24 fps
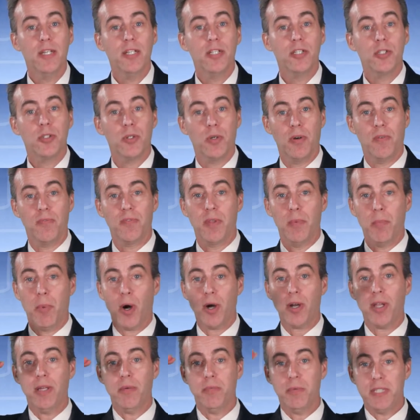So if the
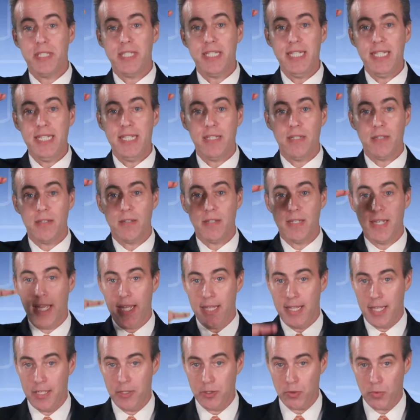market was here and
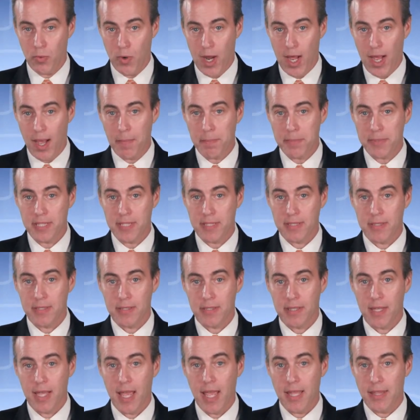then dropped
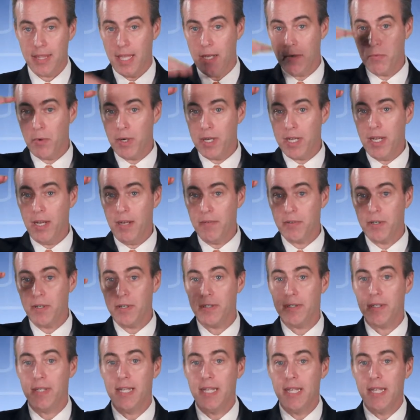and then recovered,